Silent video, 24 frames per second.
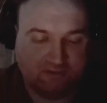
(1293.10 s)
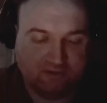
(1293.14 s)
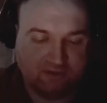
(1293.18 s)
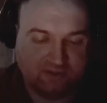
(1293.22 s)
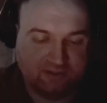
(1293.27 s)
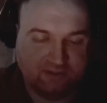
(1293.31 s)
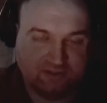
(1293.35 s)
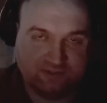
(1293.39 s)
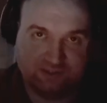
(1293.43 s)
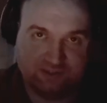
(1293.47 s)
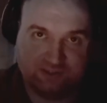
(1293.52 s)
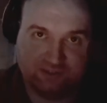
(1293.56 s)

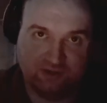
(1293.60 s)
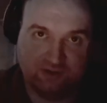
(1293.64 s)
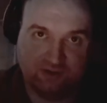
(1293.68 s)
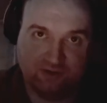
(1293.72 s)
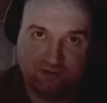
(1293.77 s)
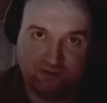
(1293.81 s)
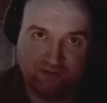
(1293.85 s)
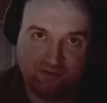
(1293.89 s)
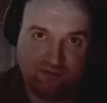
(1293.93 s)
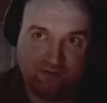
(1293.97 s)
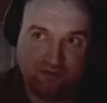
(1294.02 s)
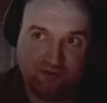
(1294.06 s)

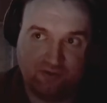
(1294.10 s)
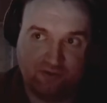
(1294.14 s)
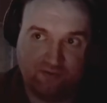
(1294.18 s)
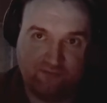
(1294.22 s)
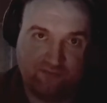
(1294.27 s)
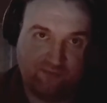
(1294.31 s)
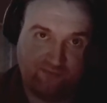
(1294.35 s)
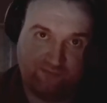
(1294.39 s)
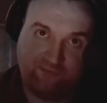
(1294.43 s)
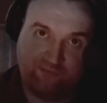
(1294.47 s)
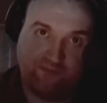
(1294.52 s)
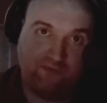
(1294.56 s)
So,
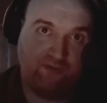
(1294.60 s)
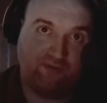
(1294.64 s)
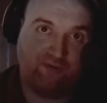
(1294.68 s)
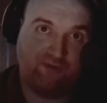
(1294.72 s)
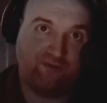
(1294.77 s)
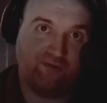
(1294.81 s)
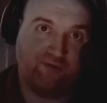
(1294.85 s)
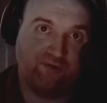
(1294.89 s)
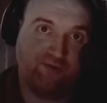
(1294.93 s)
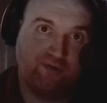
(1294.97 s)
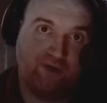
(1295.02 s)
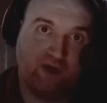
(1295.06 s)

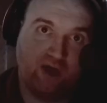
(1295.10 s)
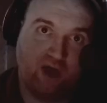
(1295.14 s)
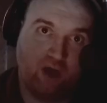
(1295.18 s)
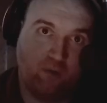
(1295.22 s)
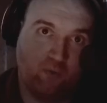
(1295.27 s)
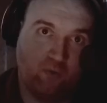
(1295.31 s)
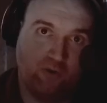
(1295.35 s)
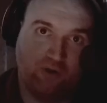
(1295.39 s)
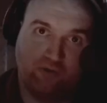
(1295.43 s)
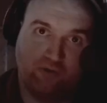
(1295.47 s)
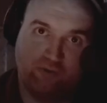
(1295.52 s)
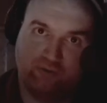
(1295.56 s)
I
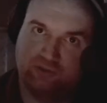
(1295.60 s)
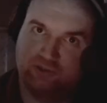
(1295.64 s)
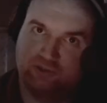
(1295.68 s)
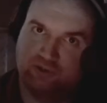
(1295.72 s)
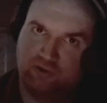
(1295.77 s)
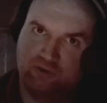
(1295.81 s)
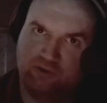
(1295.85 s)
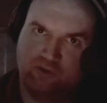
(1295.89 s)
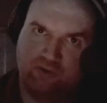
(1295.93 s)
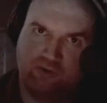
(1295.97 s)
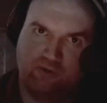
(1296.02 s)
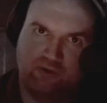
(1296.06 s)
wonder what's
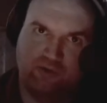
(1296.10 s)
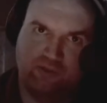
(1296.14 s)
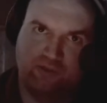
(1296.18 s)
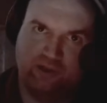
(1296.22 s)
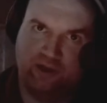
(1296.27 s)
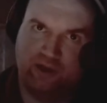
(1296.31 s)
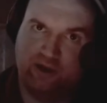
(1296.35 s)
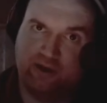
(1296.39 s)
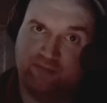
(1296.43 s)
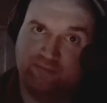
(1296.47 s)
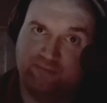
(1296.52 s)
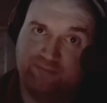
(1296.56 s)
going on
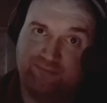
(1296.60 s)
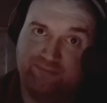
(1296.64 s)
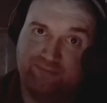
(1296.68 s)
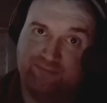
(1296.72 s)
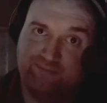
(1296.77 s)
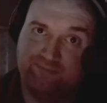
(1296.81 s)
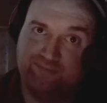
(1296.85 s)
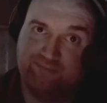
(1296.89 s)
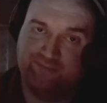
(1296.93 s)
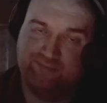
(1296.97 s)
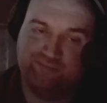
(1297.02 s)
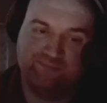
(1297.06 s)
there.
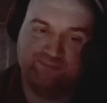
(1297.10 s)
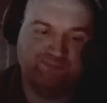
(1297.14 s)
The